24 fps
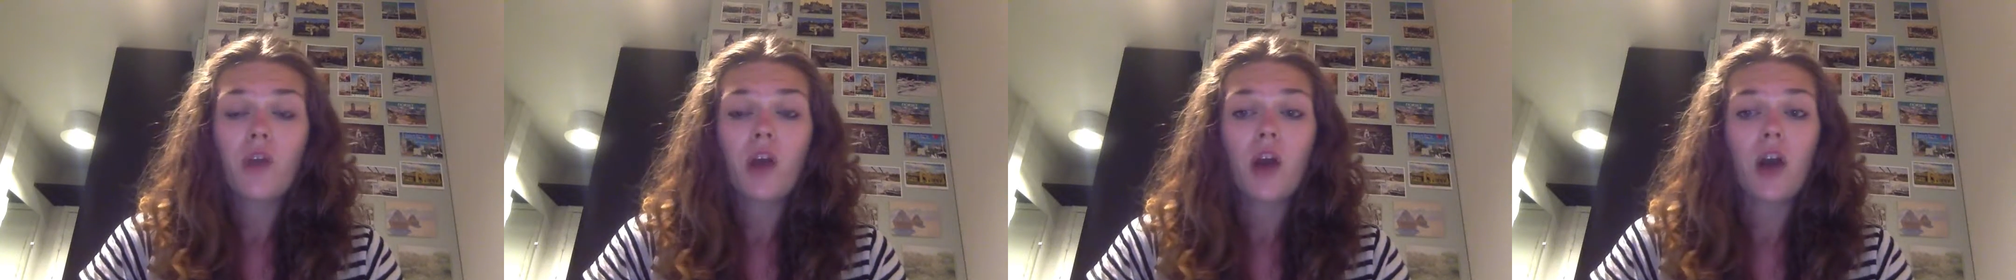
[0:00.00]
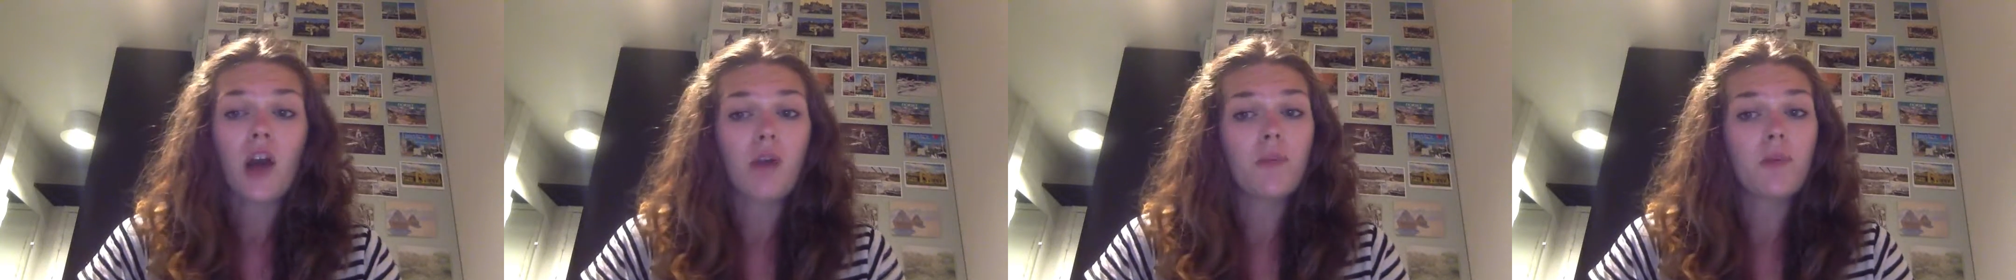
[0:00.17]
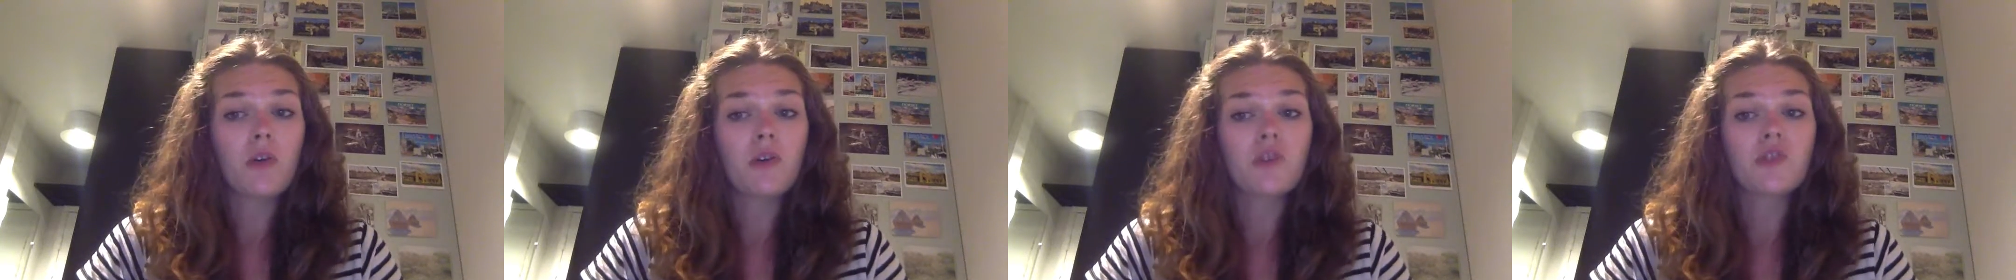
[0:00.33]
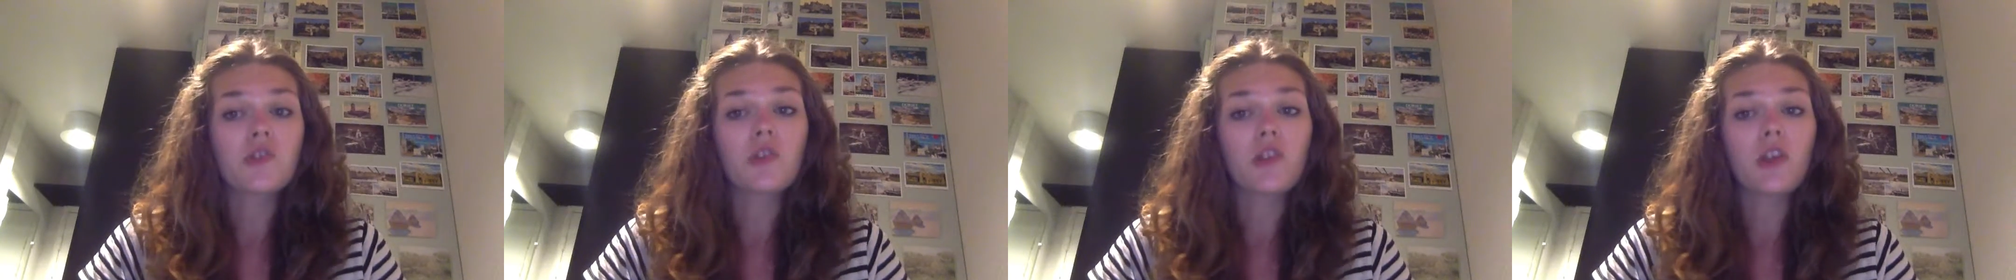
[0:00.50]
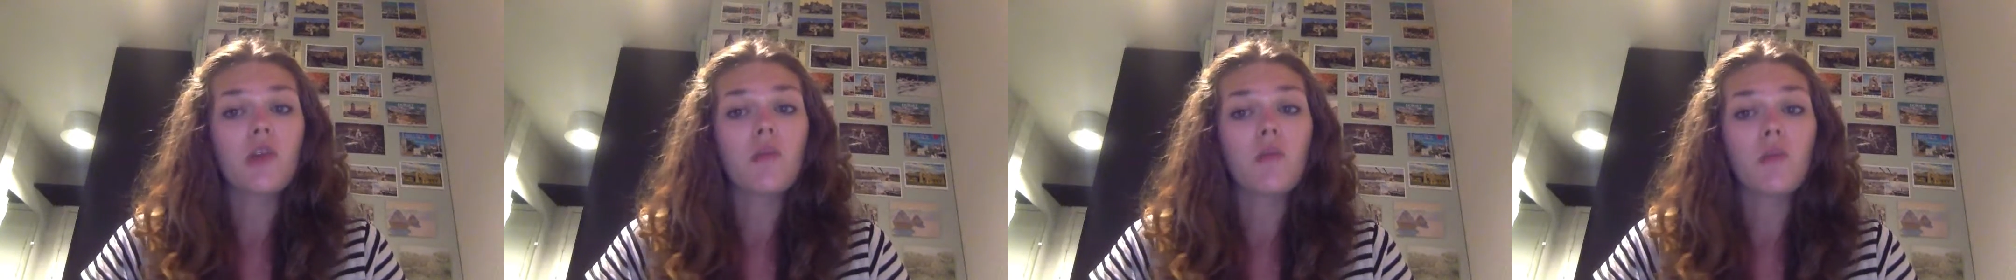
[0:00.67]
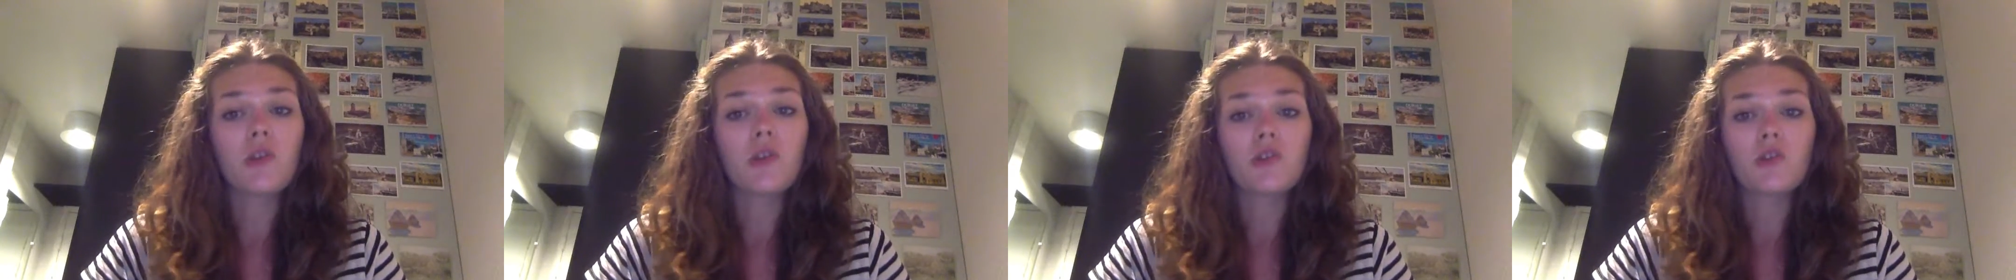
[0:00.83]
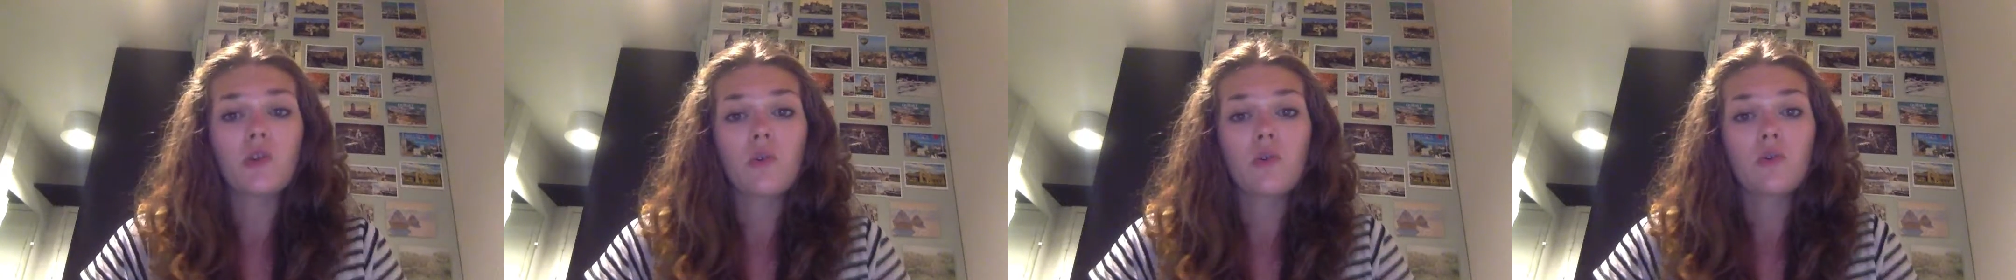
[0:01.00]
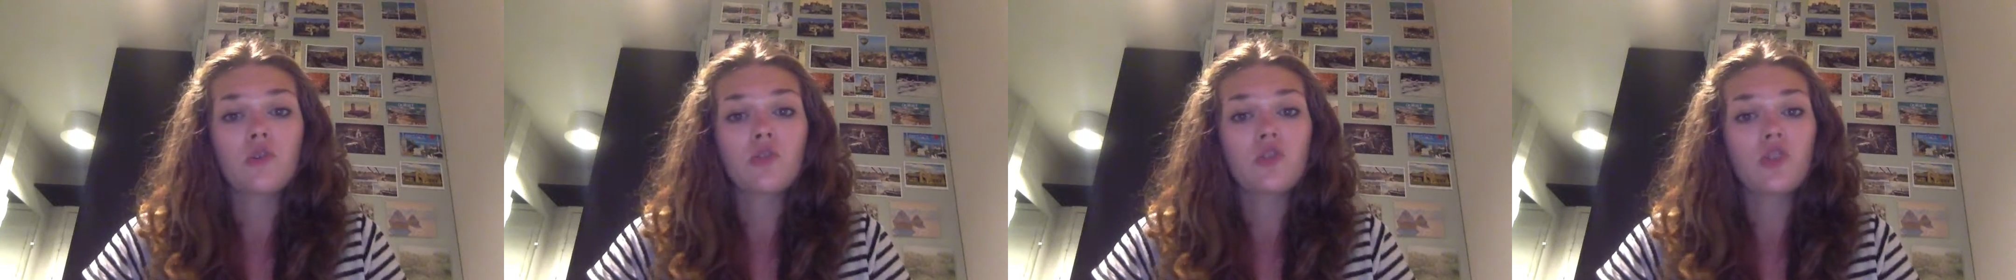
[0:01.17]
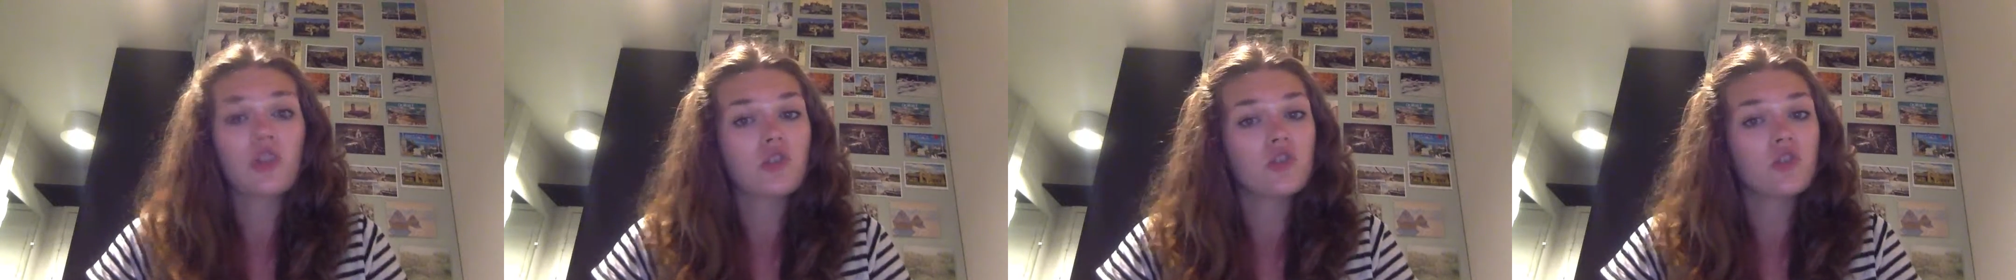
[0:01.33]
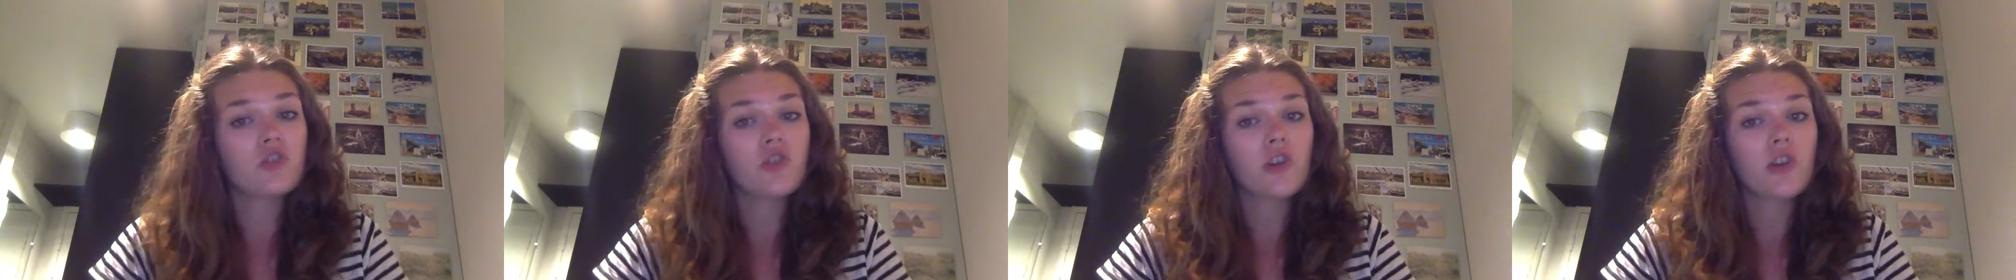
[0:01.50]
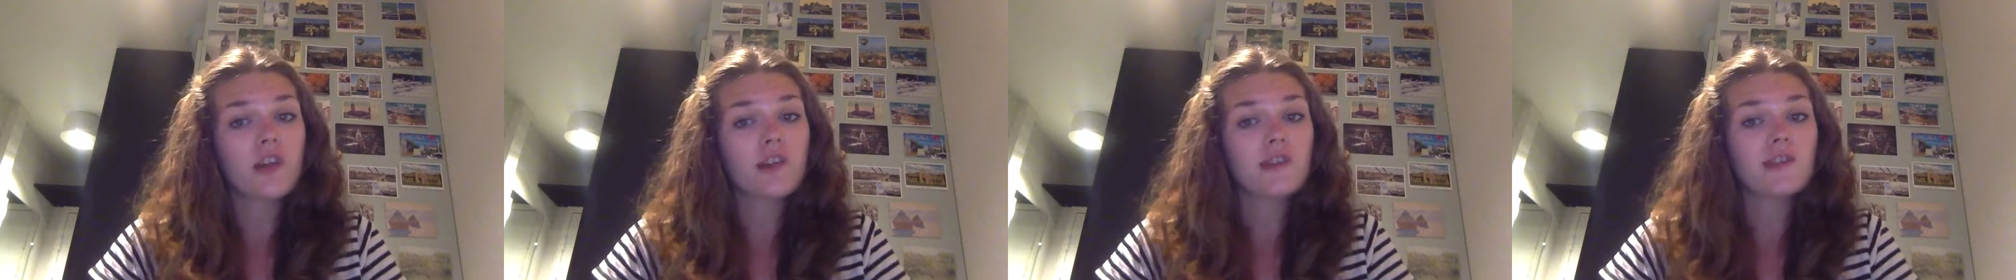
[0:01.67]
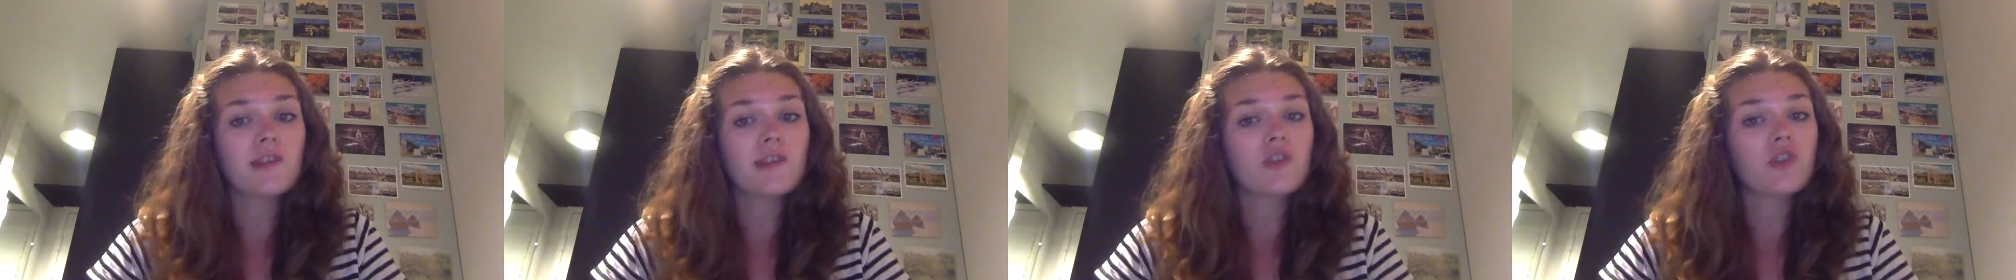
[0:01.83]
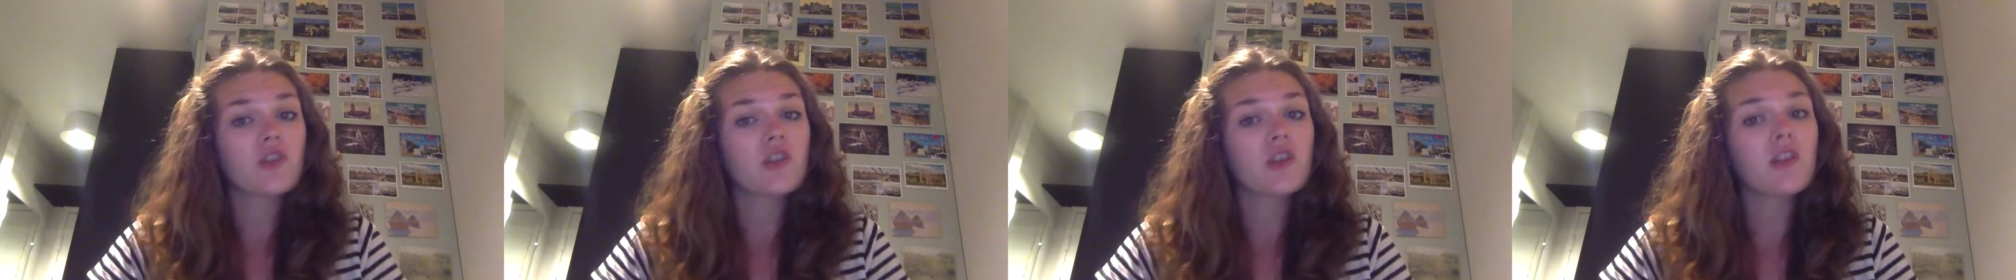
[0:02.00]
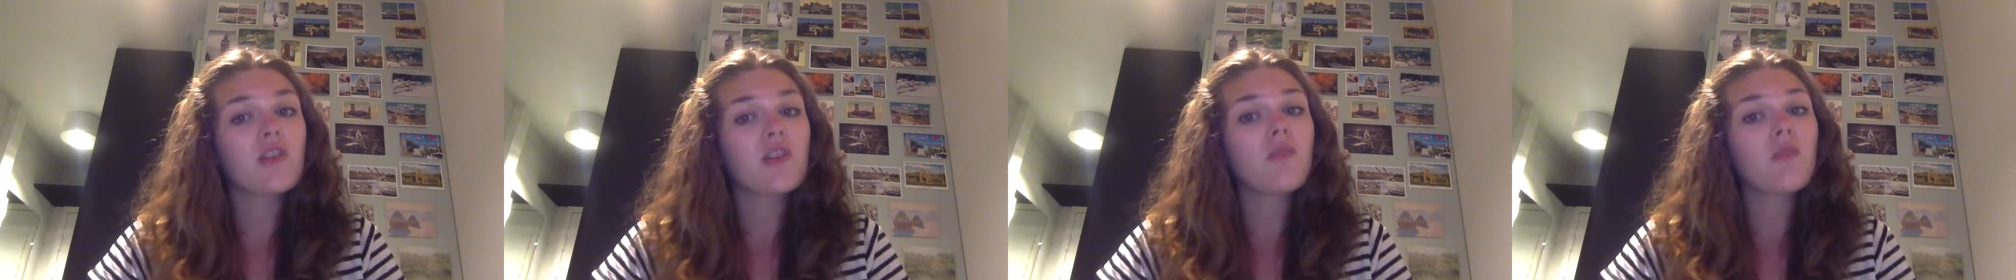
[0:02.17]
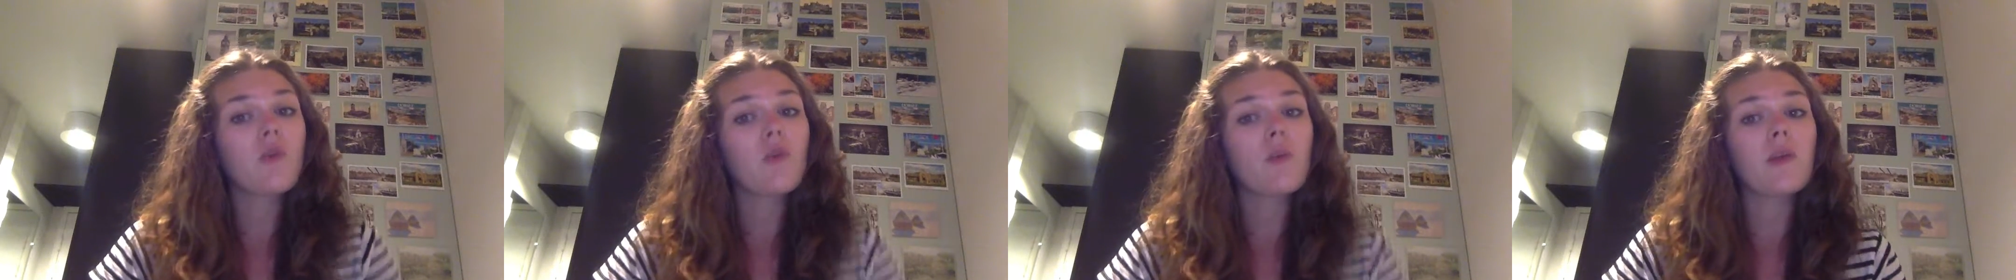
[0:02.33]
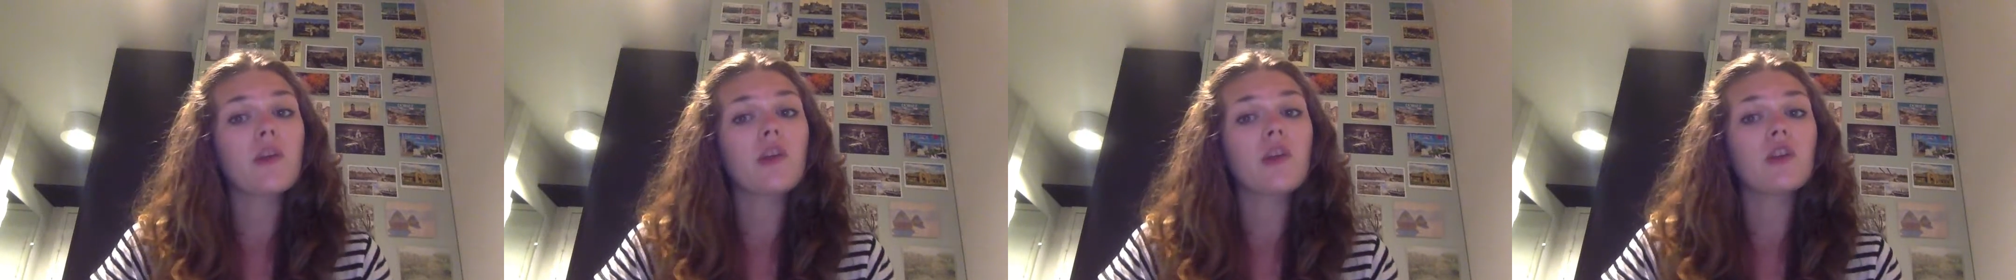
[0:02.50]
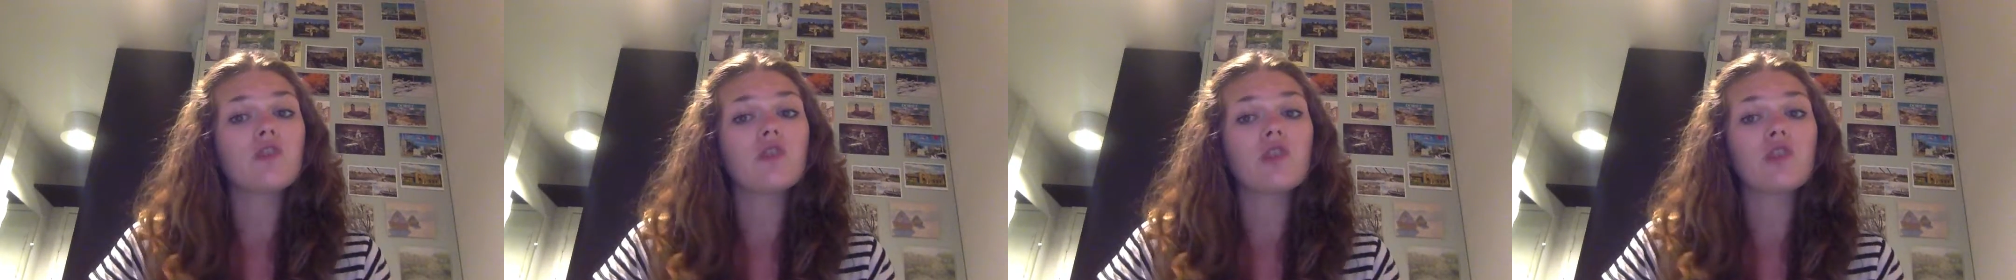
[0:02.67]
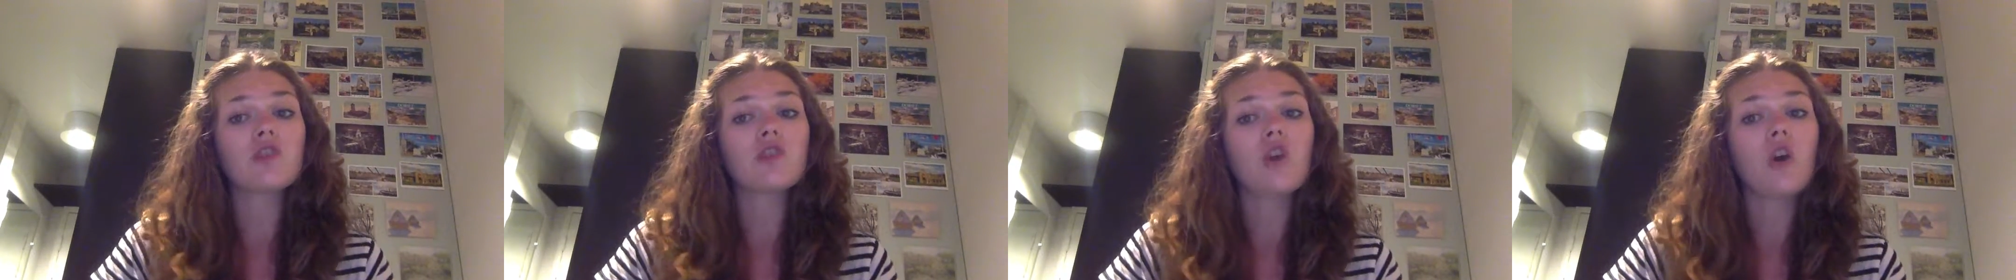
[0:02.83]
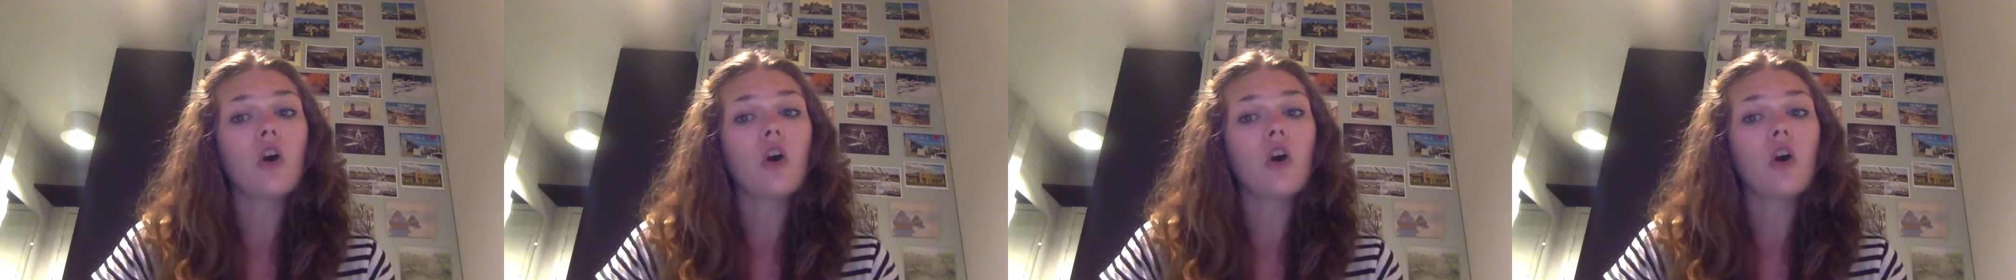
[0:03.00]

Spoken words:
I personally want to host judge training sessions where we can address